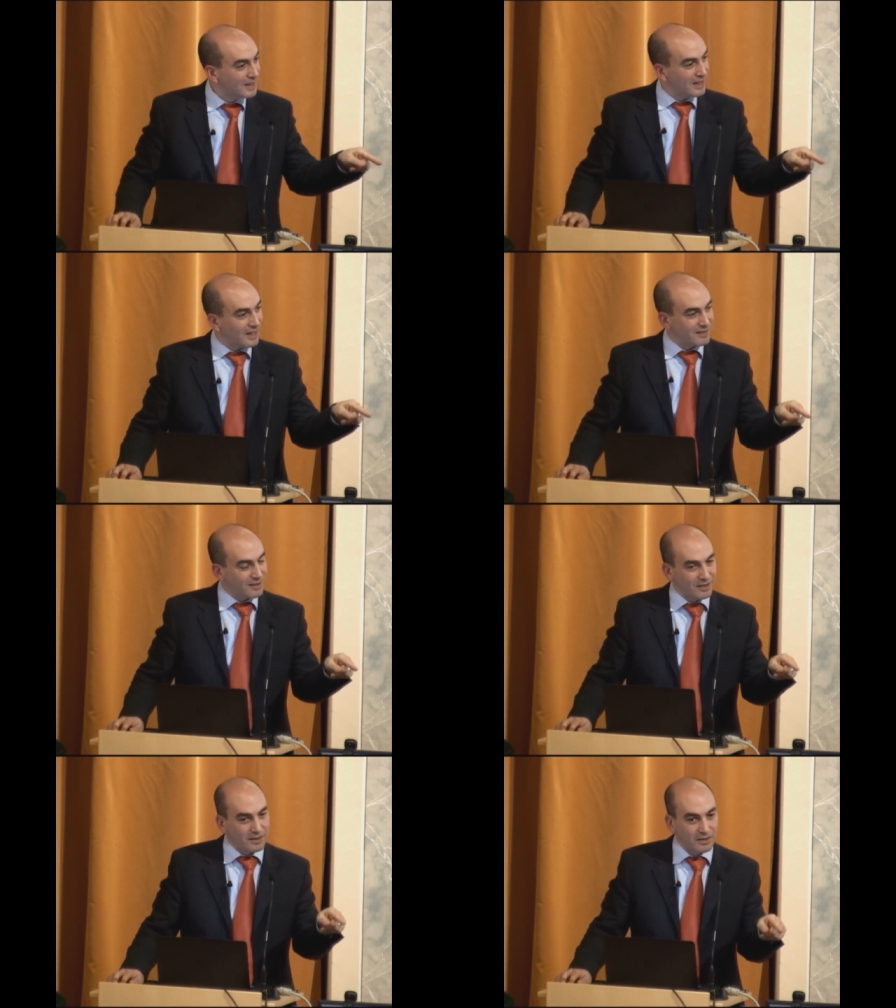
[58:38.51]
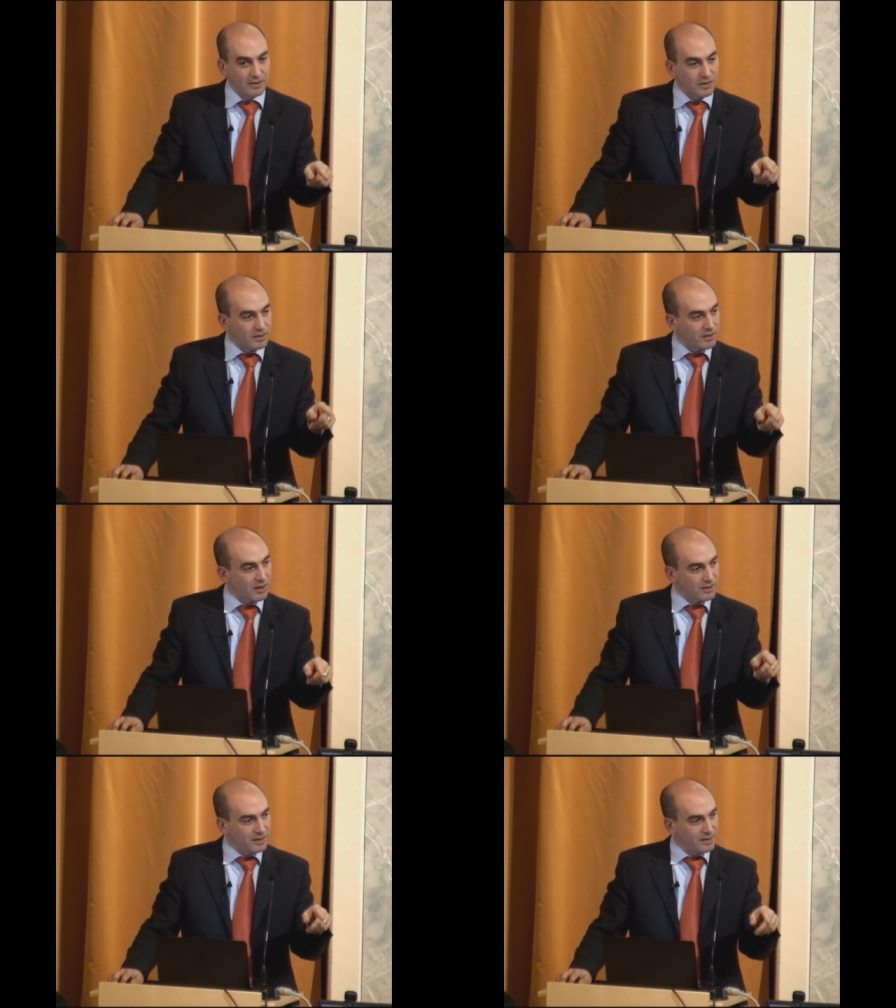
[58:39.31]
at the
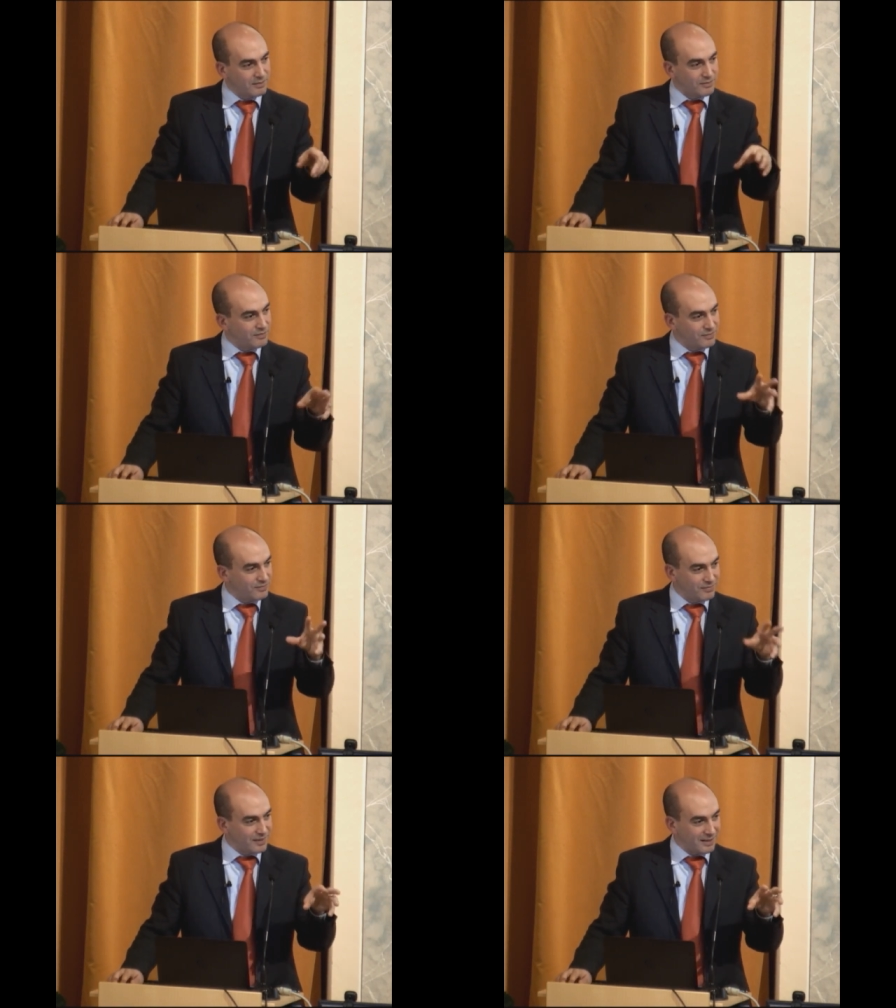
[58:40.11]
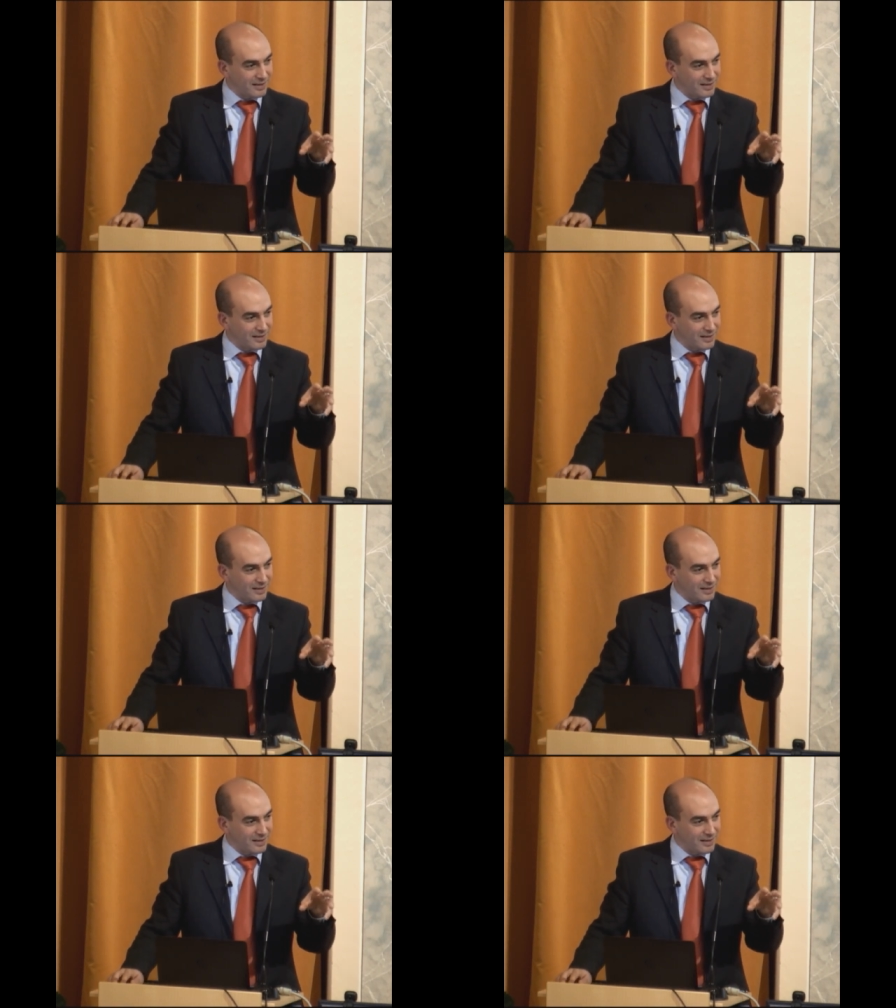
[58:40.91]
neurocognitive, I,